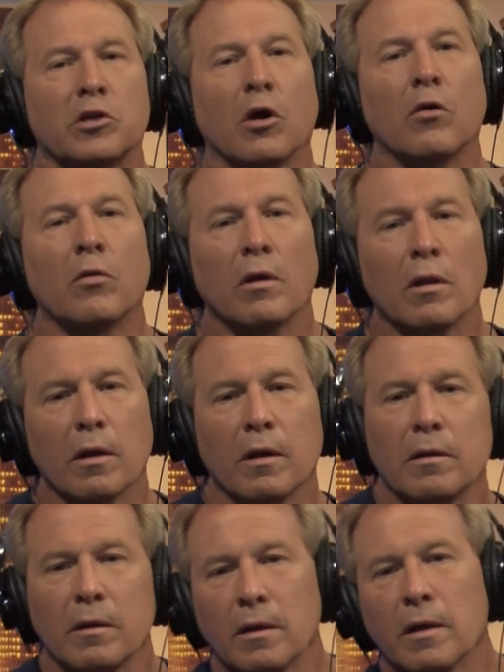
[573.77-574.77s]
so,
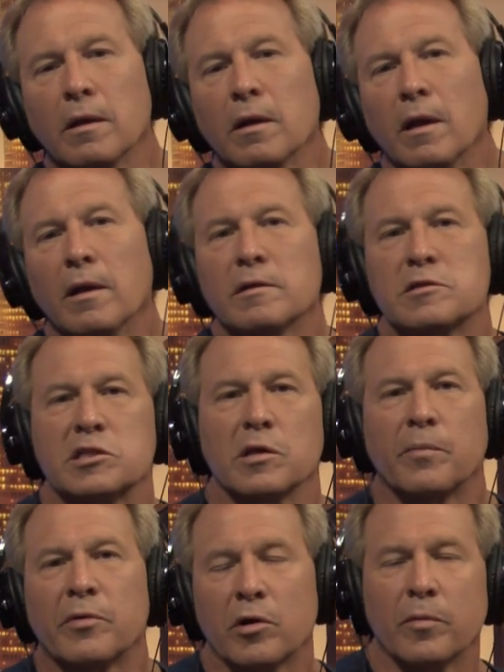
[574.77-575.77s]
in in
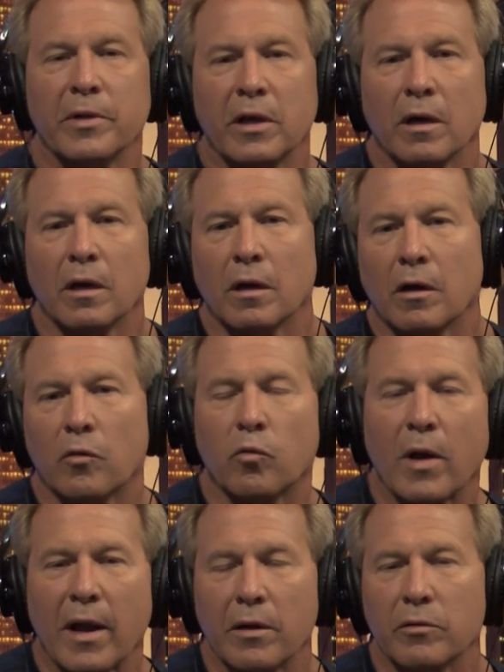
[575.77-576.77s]
suburbia
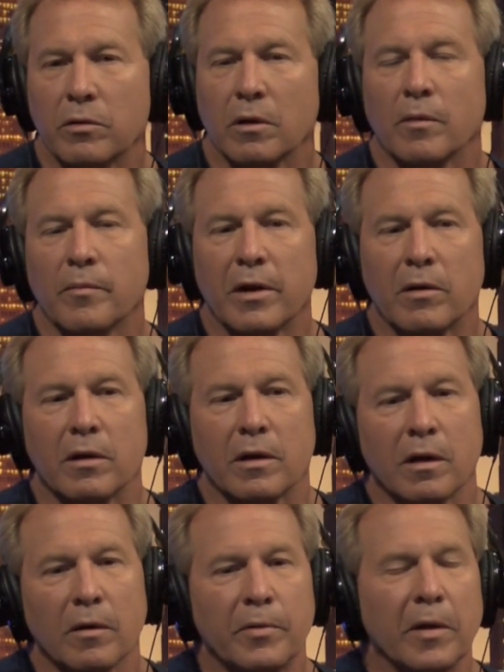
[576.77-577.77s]
around
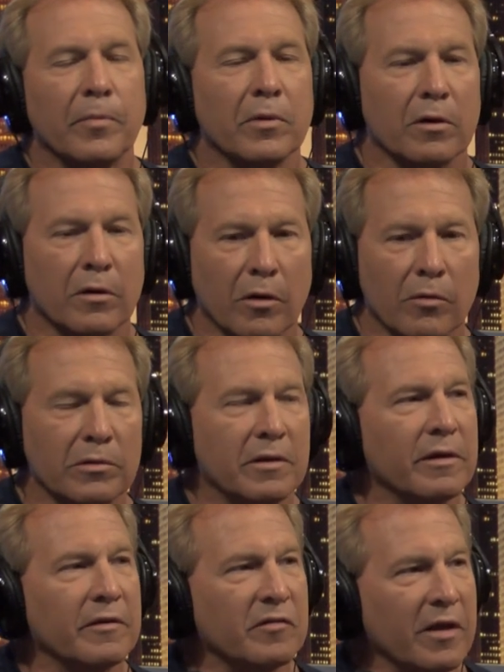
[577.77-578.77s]
America, people are going
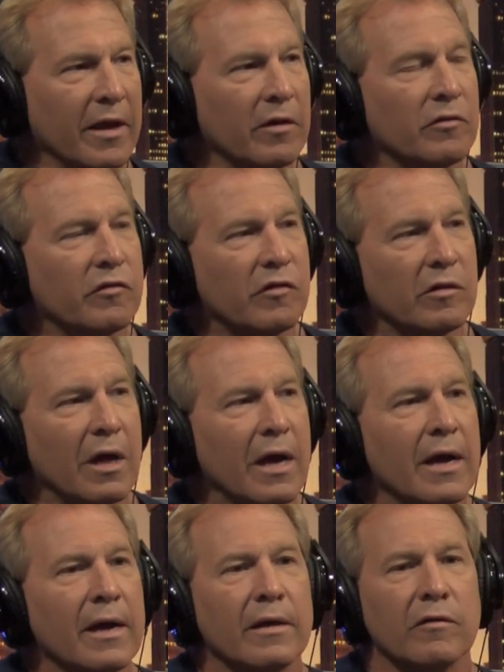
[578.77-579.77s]
to these nail
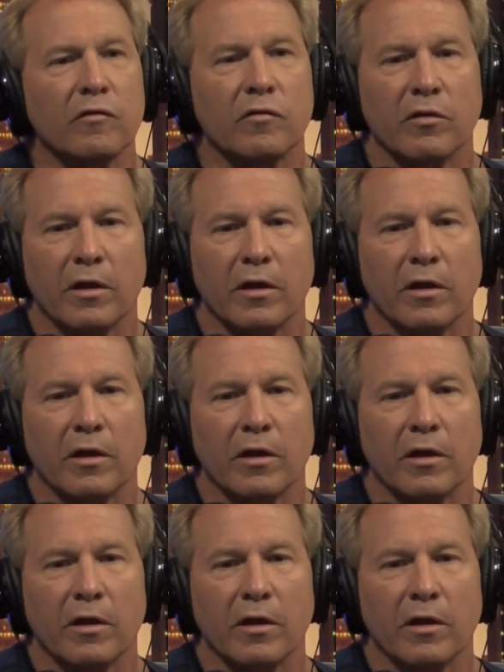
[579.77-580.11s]
salons.